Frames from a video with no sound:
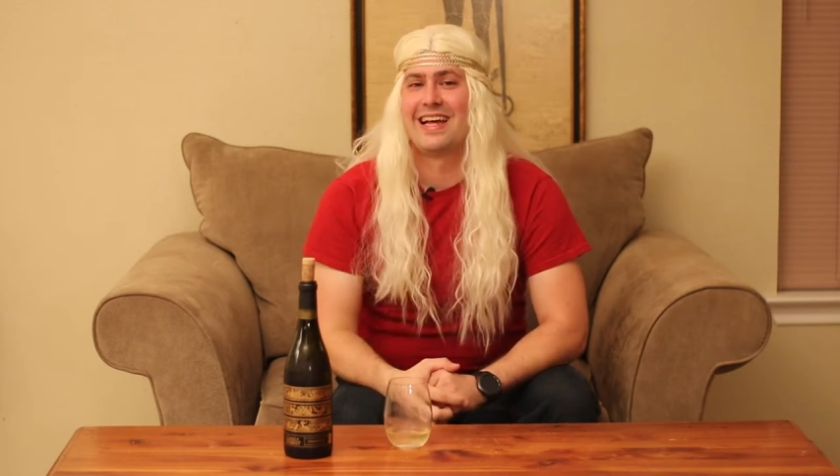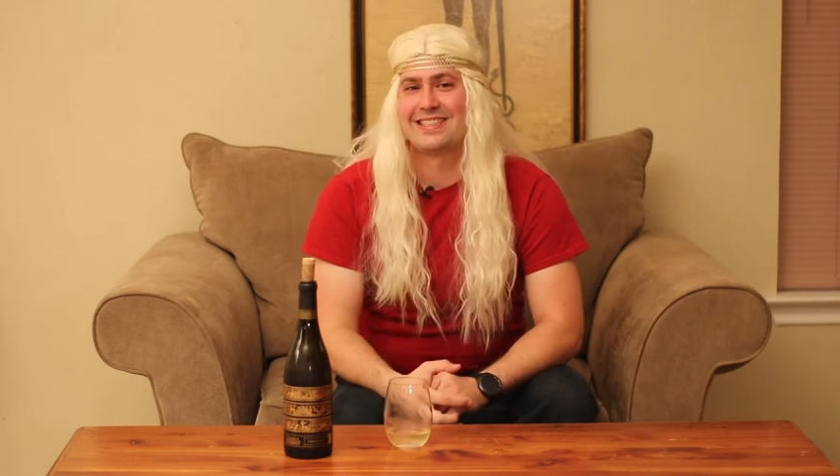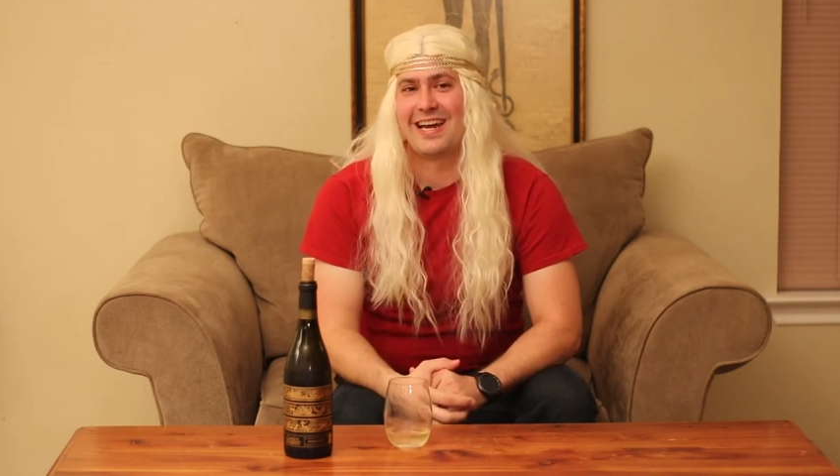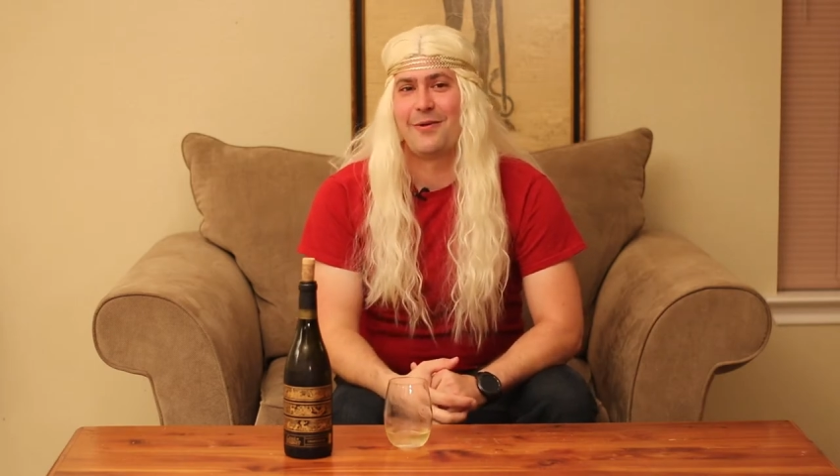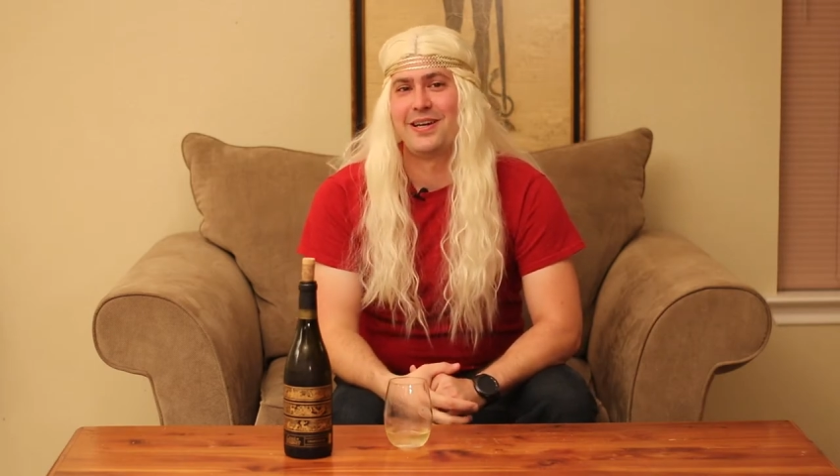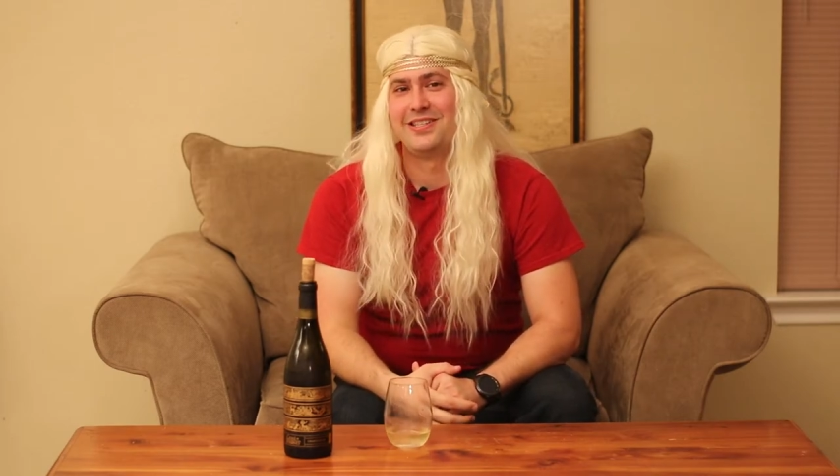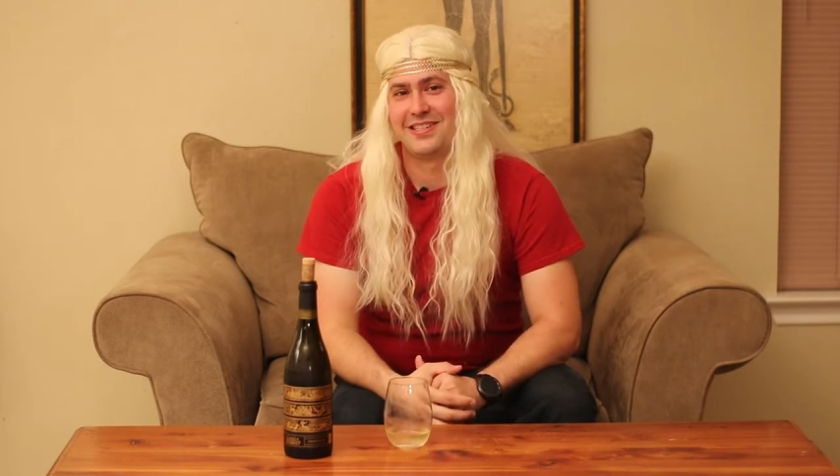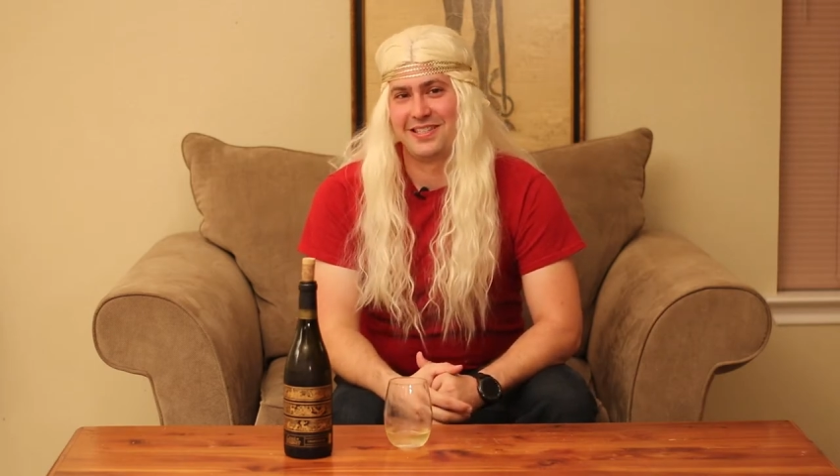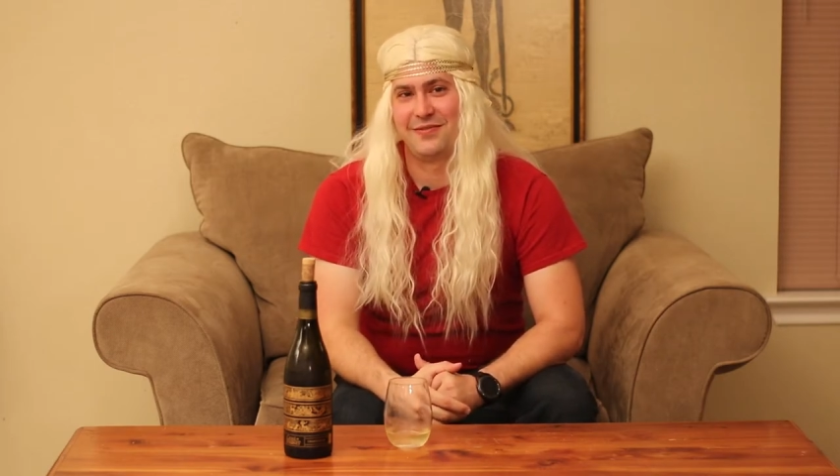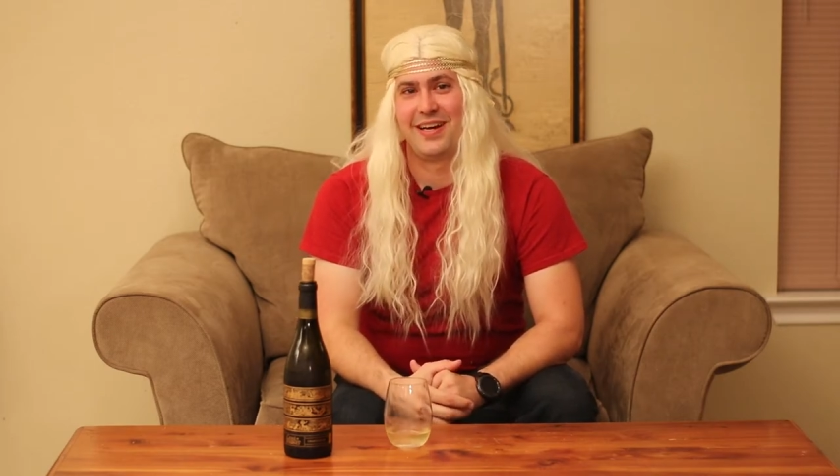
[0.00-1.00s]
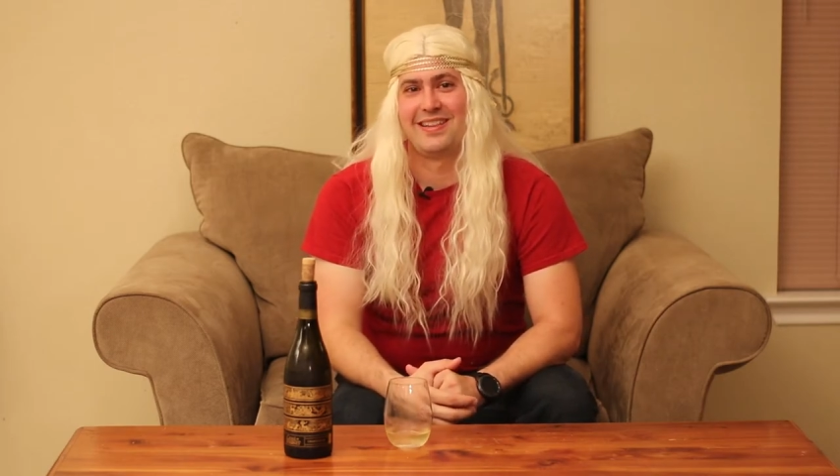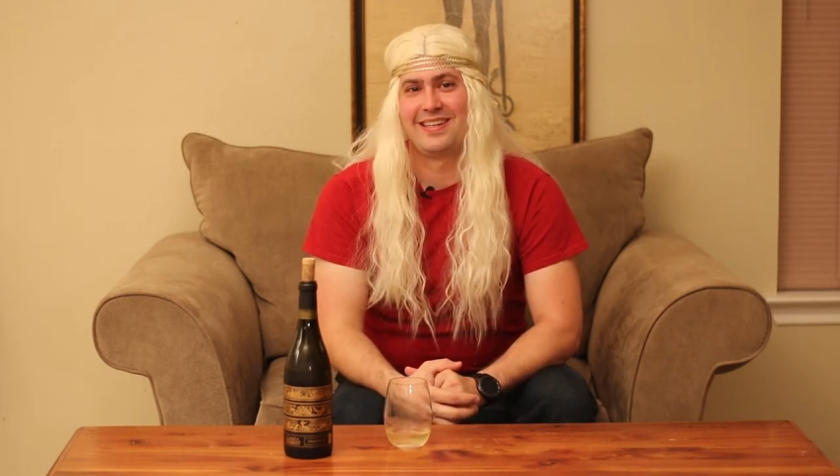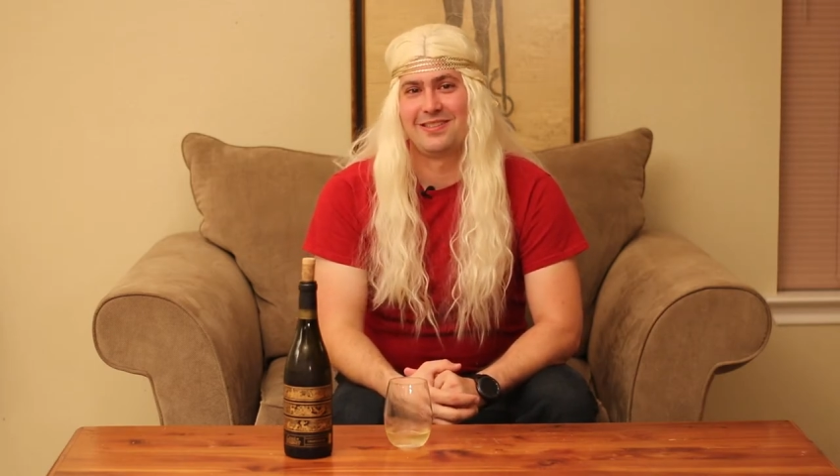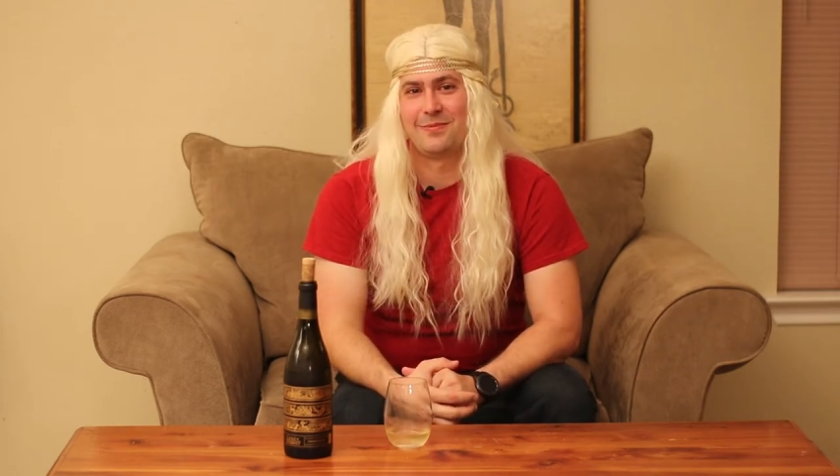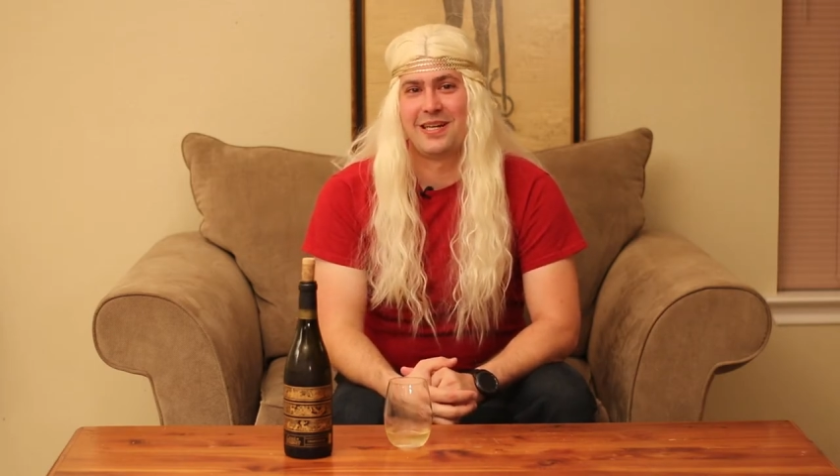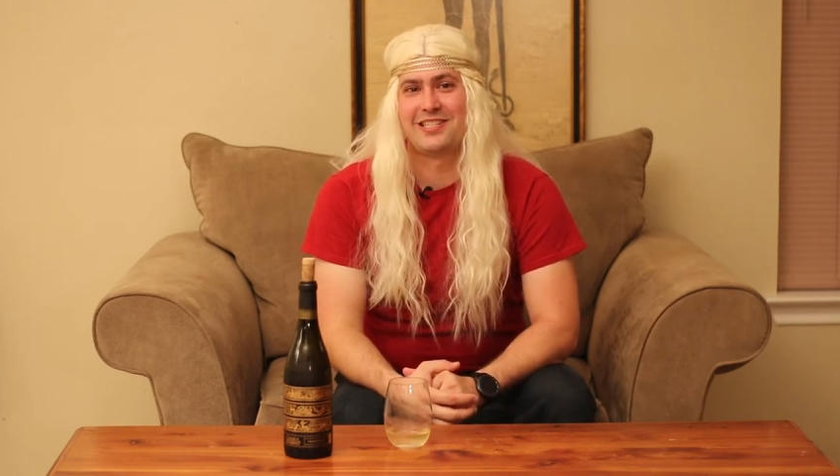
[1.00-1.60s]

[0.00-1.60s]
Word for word: That's how I justify things on